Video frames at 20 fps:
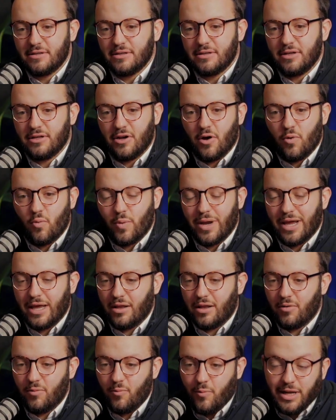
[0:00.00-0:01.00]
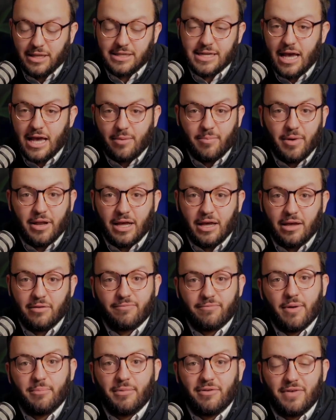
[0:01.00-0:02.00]
We take money
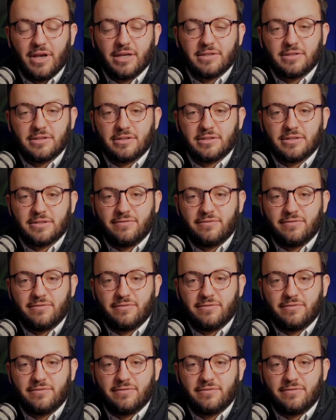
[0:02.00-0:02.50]
from investors,